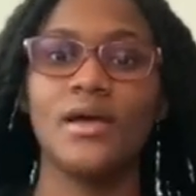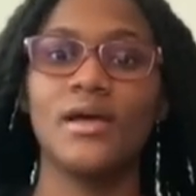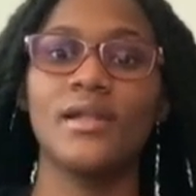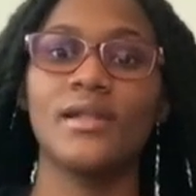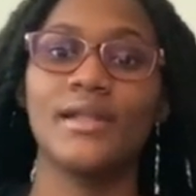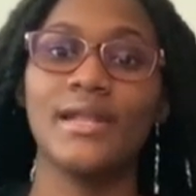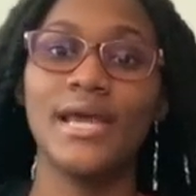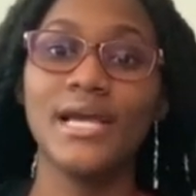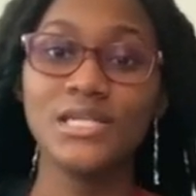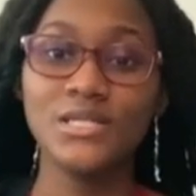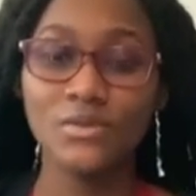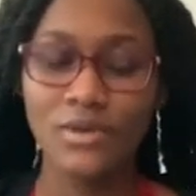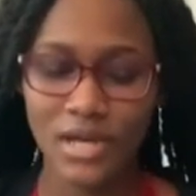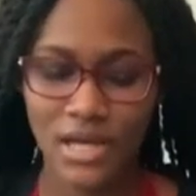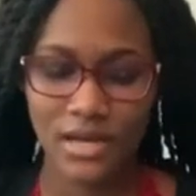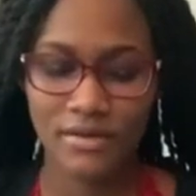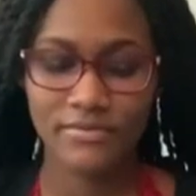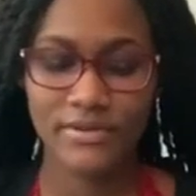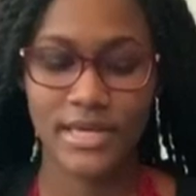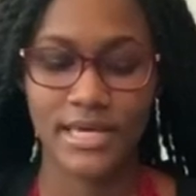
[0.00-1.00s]
Next we
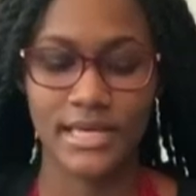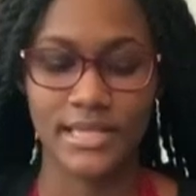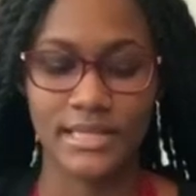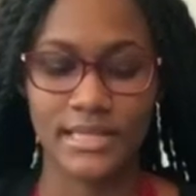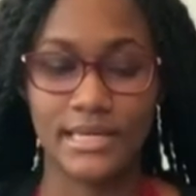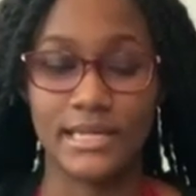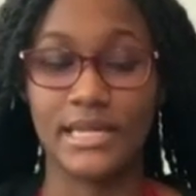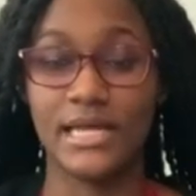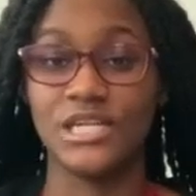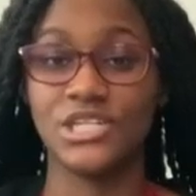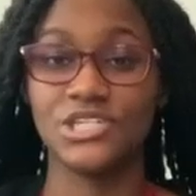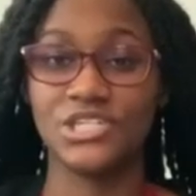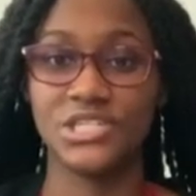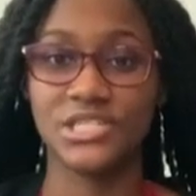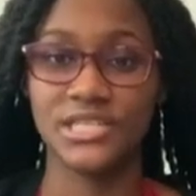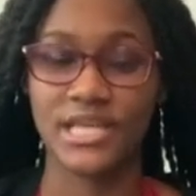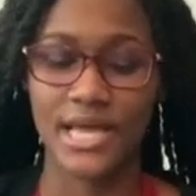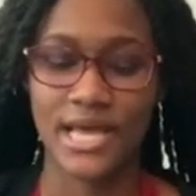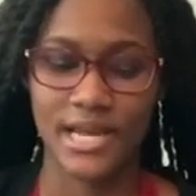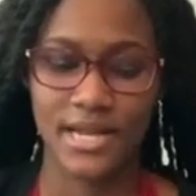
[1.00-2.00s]
have Caitlin and she
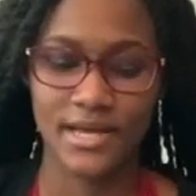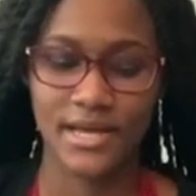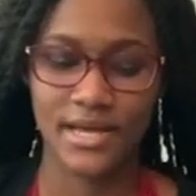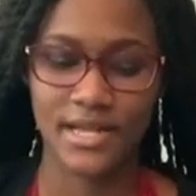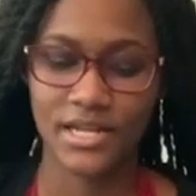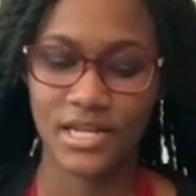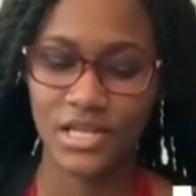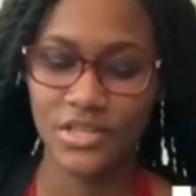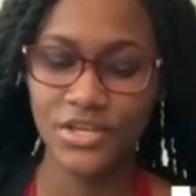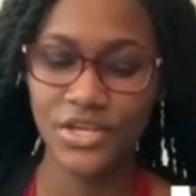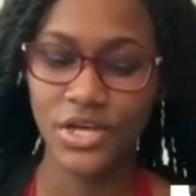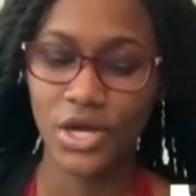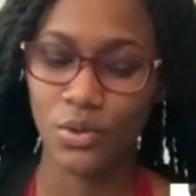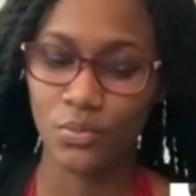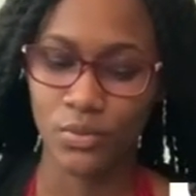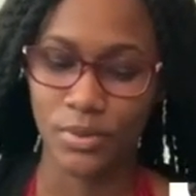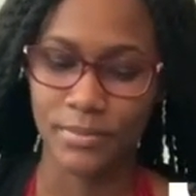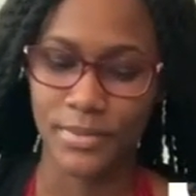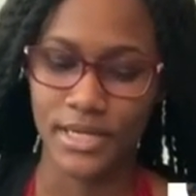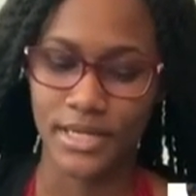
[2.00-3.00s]
said, another young
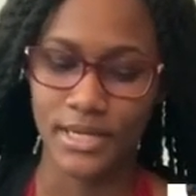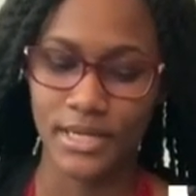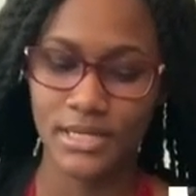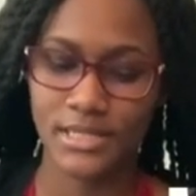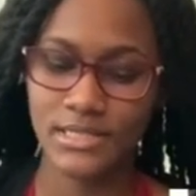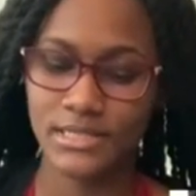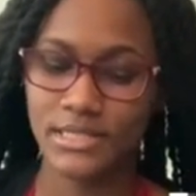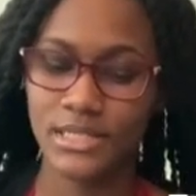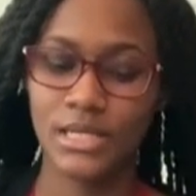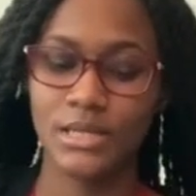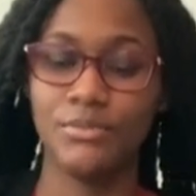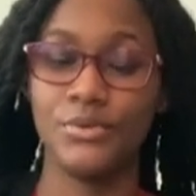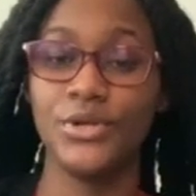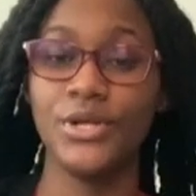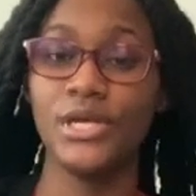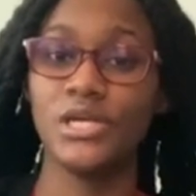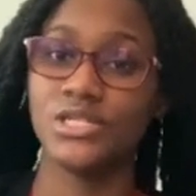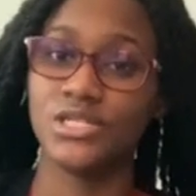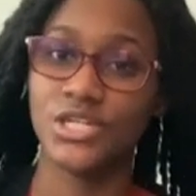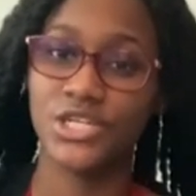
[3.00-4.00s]
woman, Tia Beauty
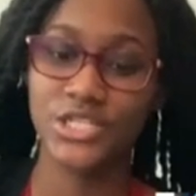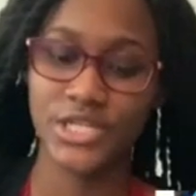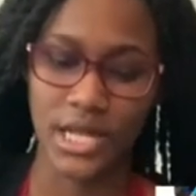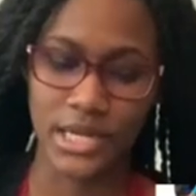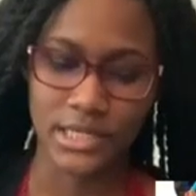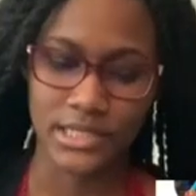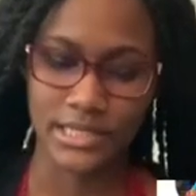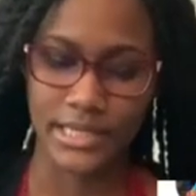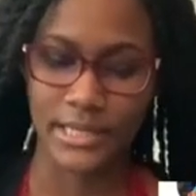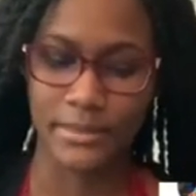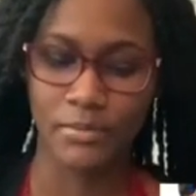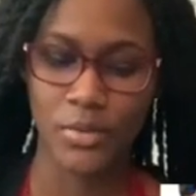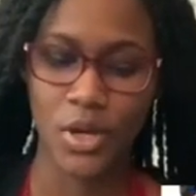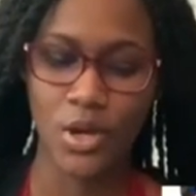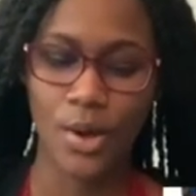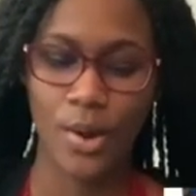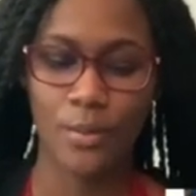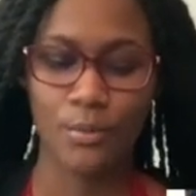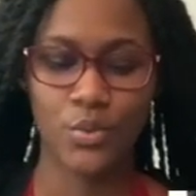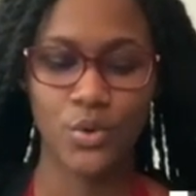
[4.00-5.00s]
is her channel name,
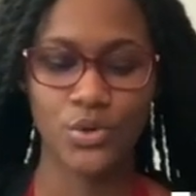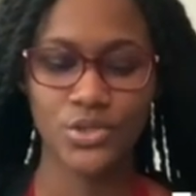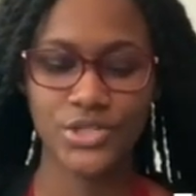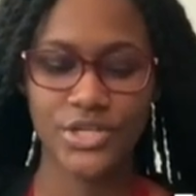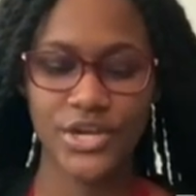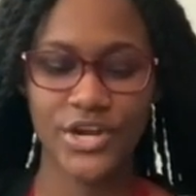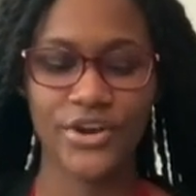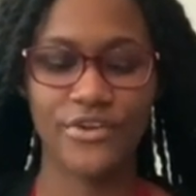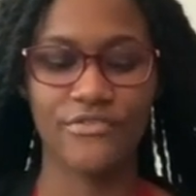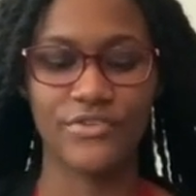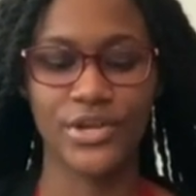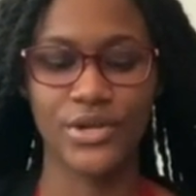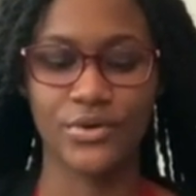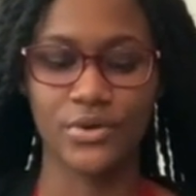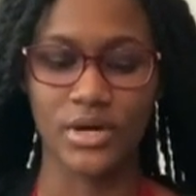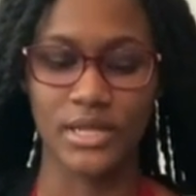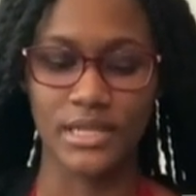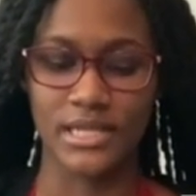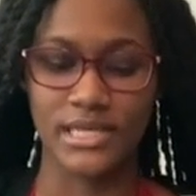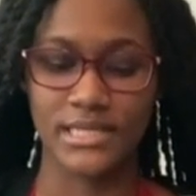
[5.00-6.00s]
posted her video
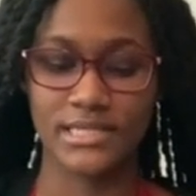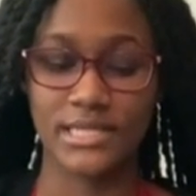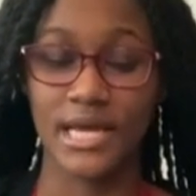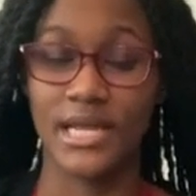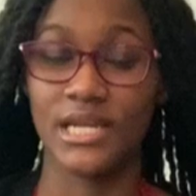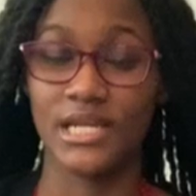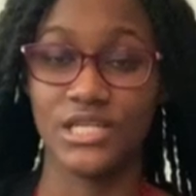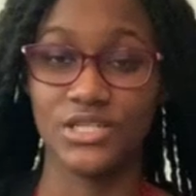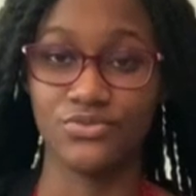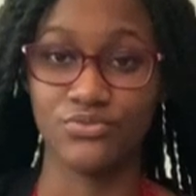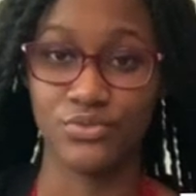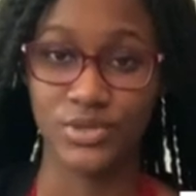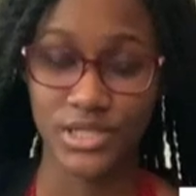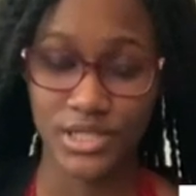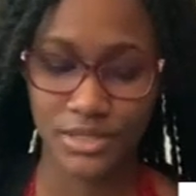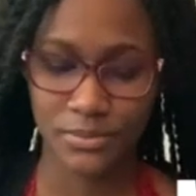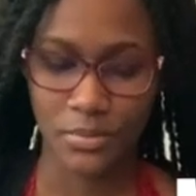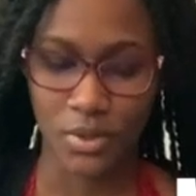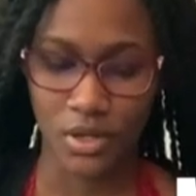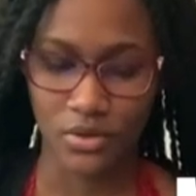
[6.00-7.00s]
on this and it is really
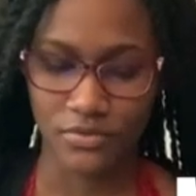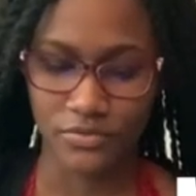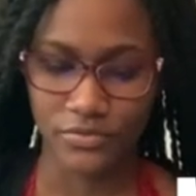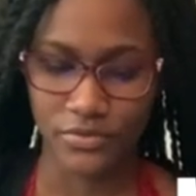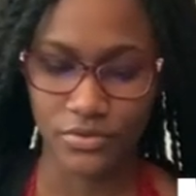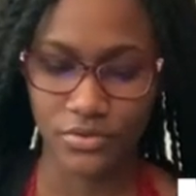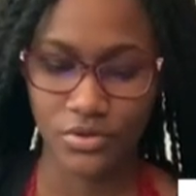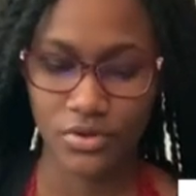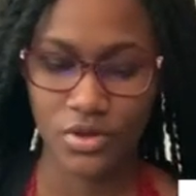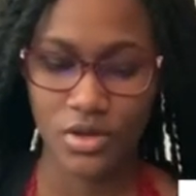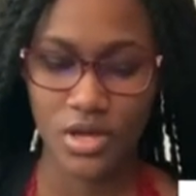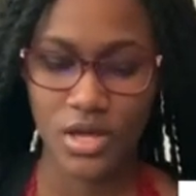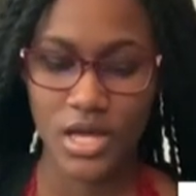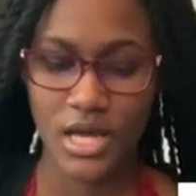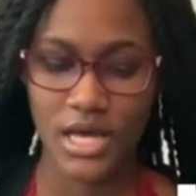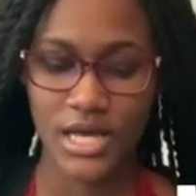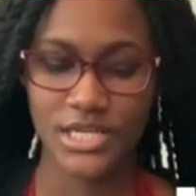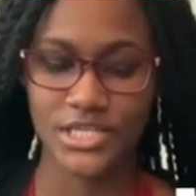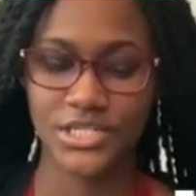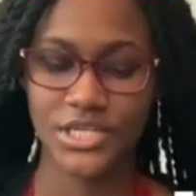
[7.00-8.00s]
powerful.
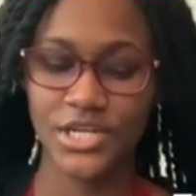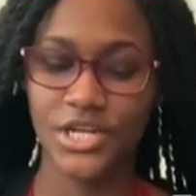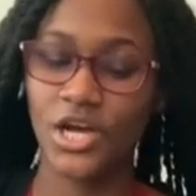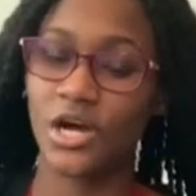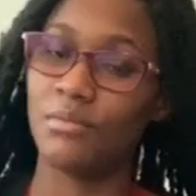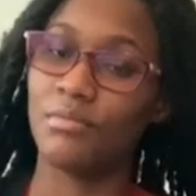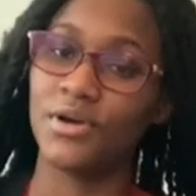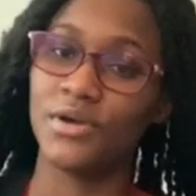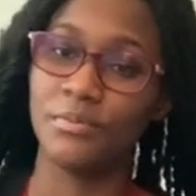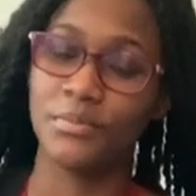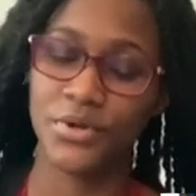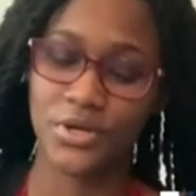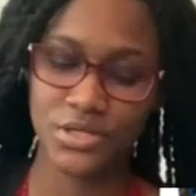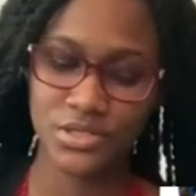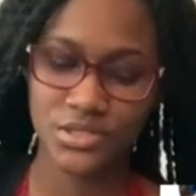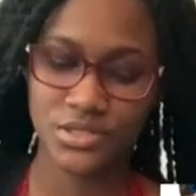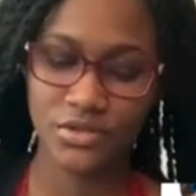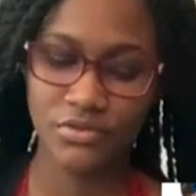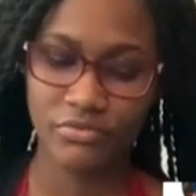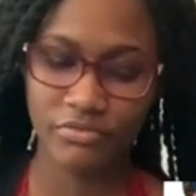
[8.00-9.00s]
I shared it on my
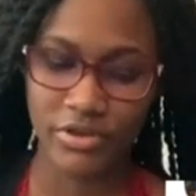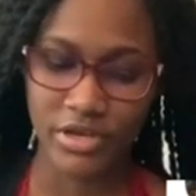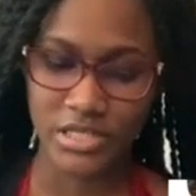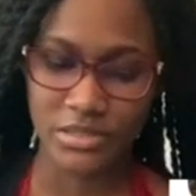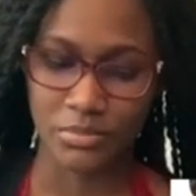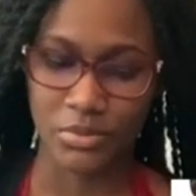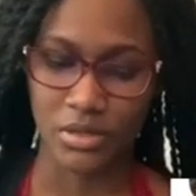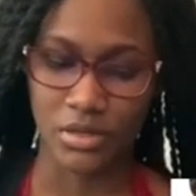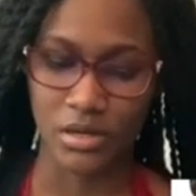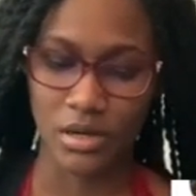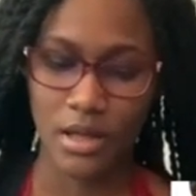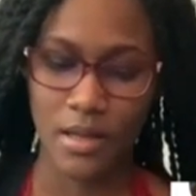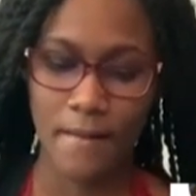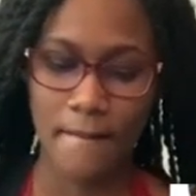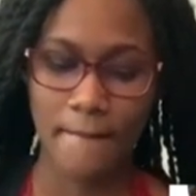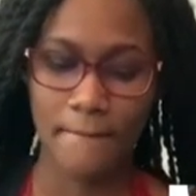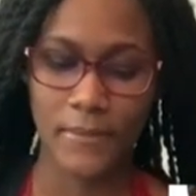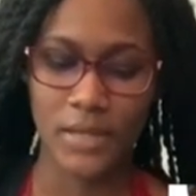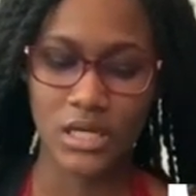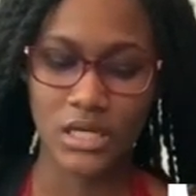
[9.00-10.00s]
personal Facebook
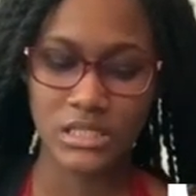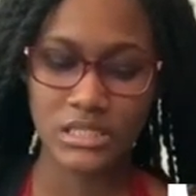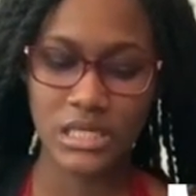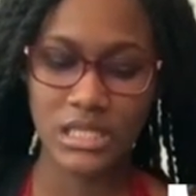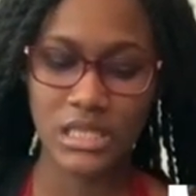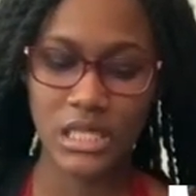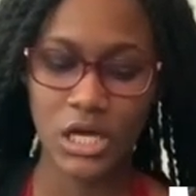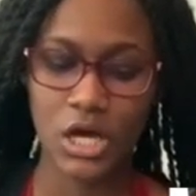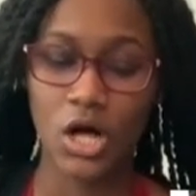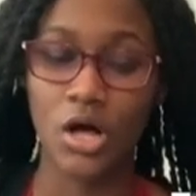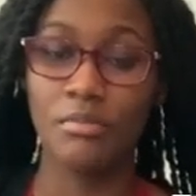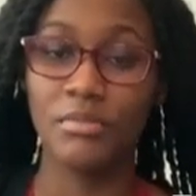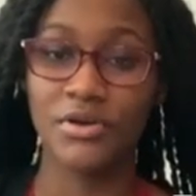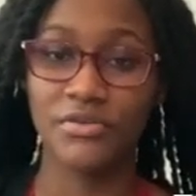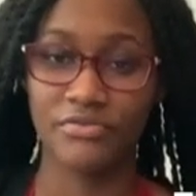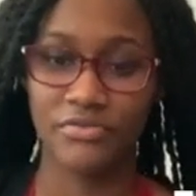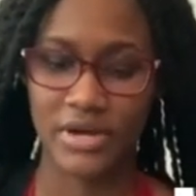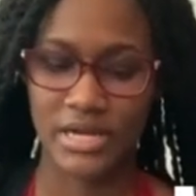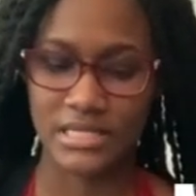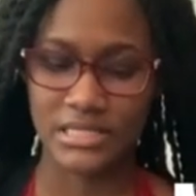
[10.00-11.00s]
because I think all my
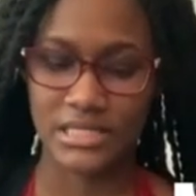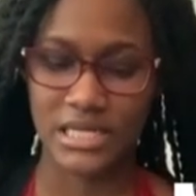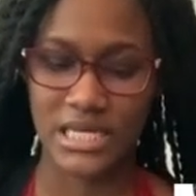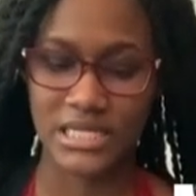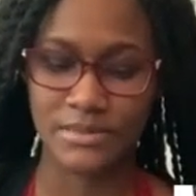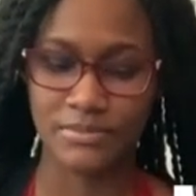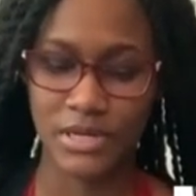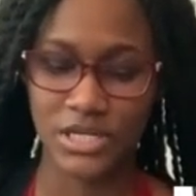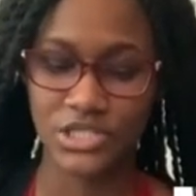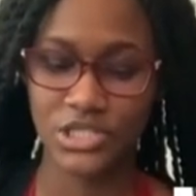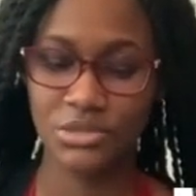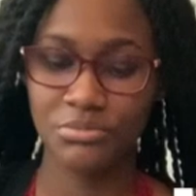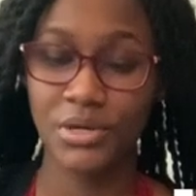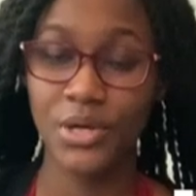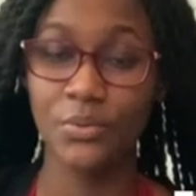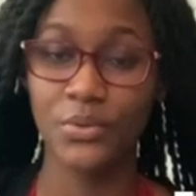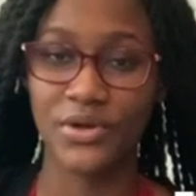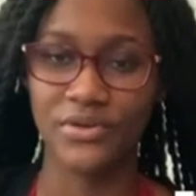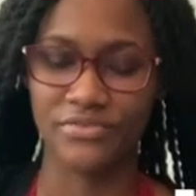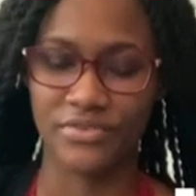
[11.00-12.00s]
friends, especially my
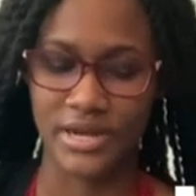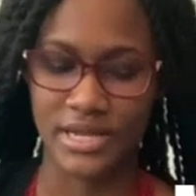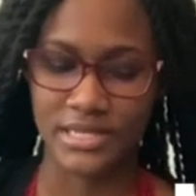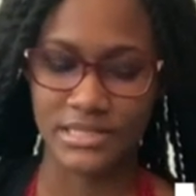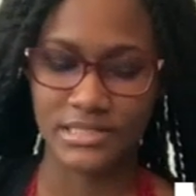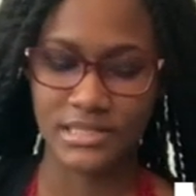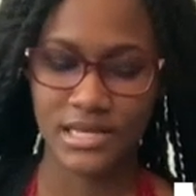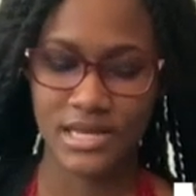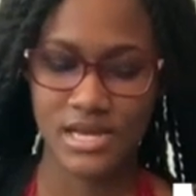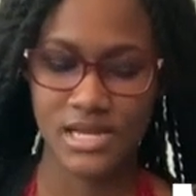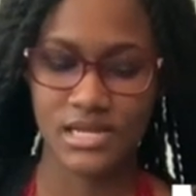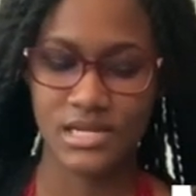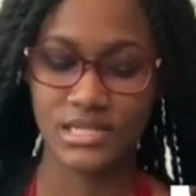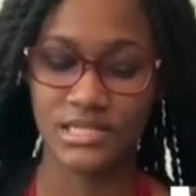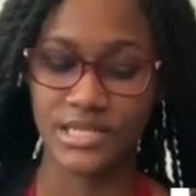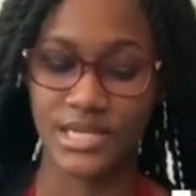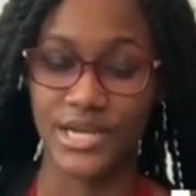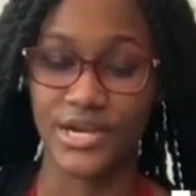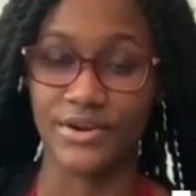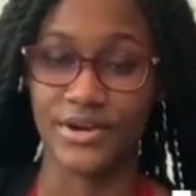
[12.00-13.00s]
white friends, Need to
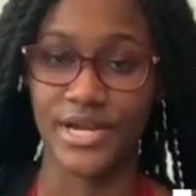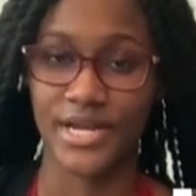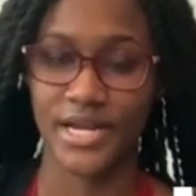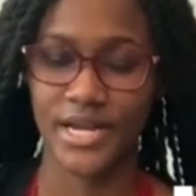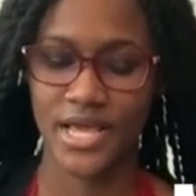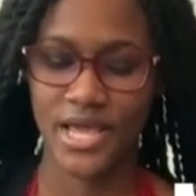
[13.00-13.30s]
hear it.